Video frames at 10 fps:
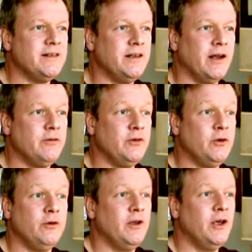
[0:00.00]
You know,
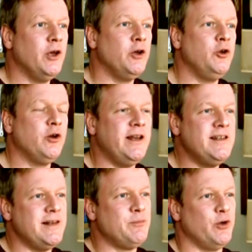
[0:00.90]
you can
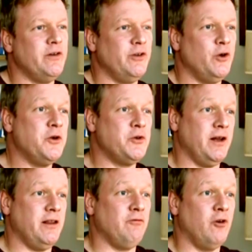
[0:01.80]
easily prove that you're not doing
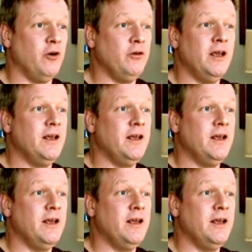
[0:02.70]
anything wrong.